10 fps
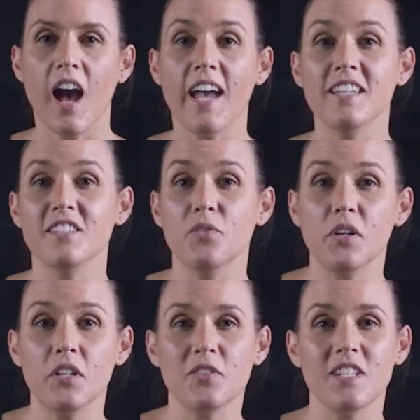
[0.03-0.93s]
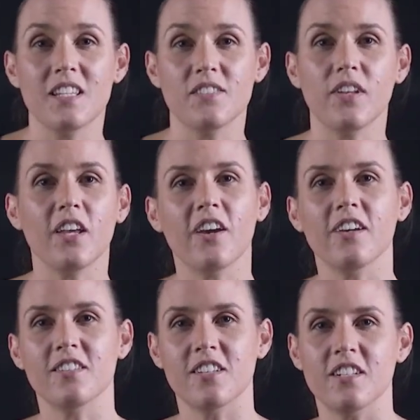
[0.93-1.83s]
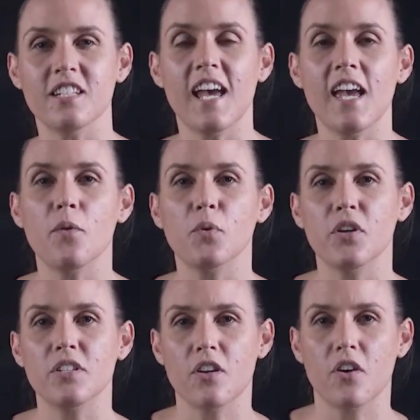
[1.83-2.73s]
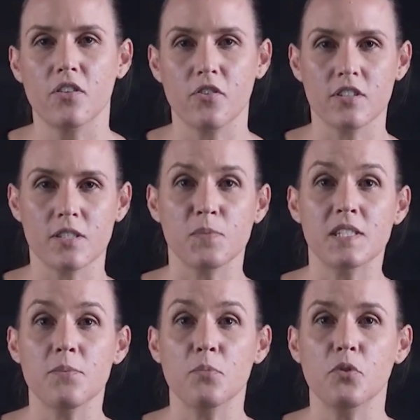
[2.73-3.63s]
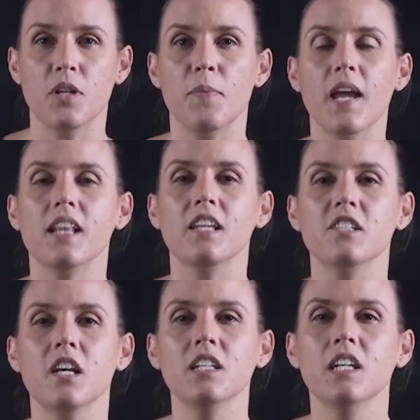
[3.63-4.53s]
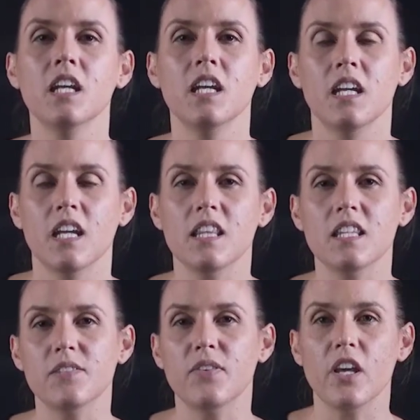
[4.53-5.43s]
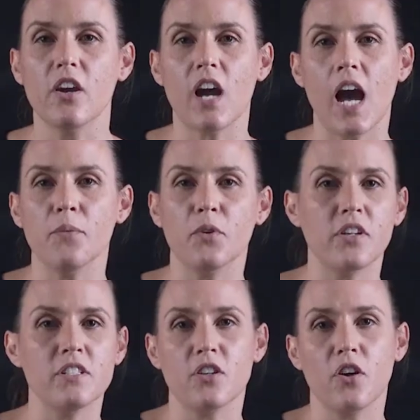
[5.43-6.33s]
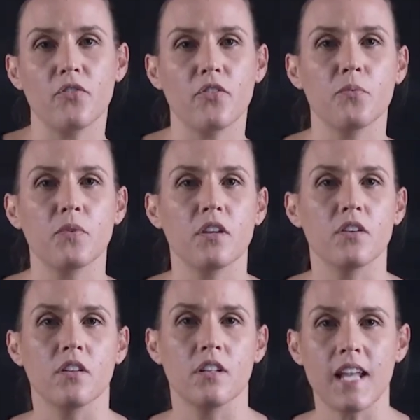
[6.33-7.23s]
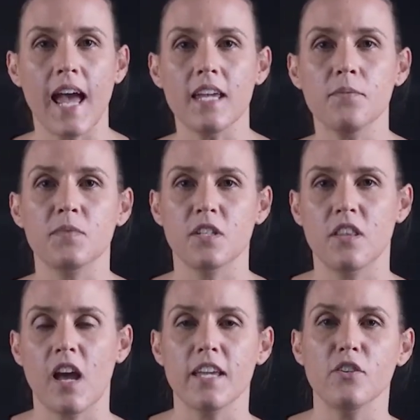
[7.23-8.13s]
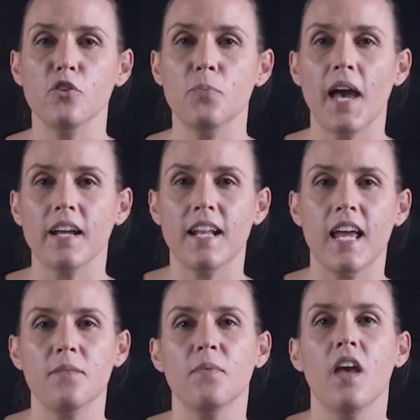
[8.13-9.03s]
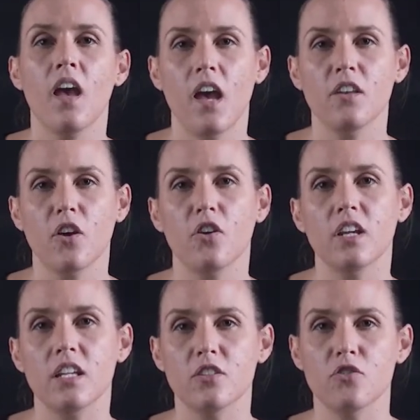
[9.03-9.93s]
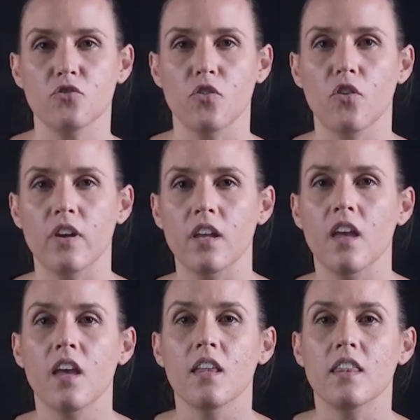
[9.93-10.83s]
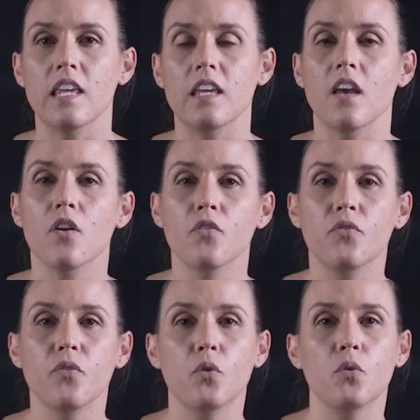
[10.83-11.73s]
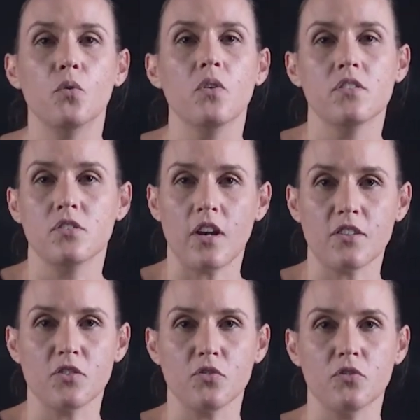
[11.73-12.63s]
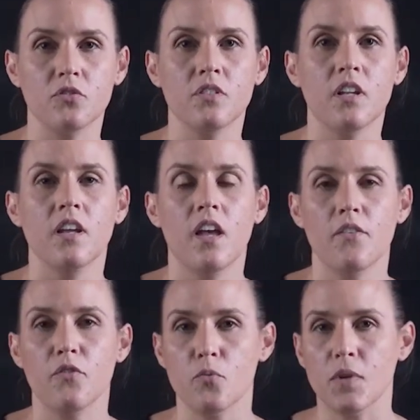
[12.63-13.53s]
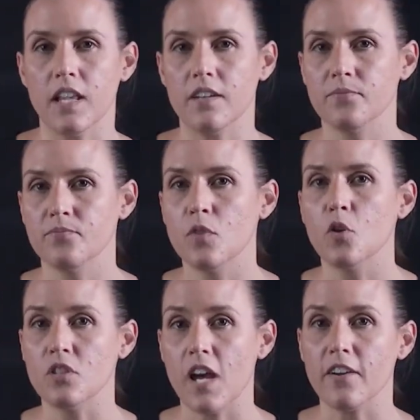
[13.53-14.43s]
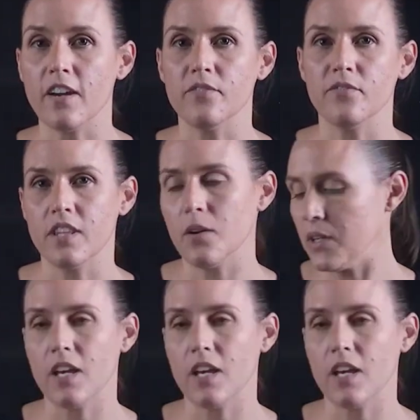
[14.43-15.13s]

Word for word: Hi, so welcome to this video. So today I'm going to go through some simple nomenclature. In this video, I'm going to go from the name, so the IUPAC name, and go into drawing the full structural formula or diagram for that